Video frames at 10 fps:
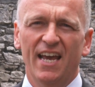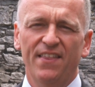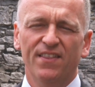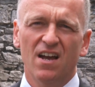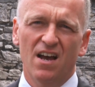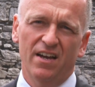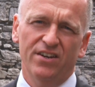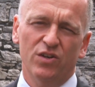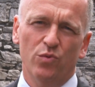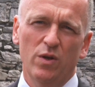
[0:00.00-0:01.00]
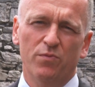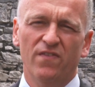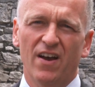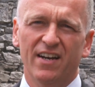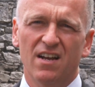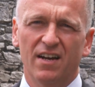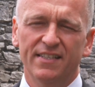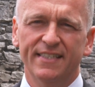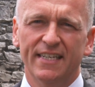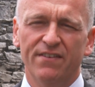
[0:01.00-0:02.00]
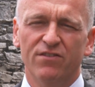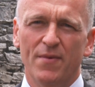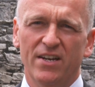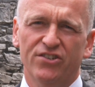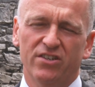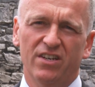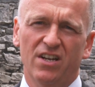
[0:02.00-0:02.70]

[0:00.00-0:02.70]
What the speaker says: In the guide, we provide guidance and information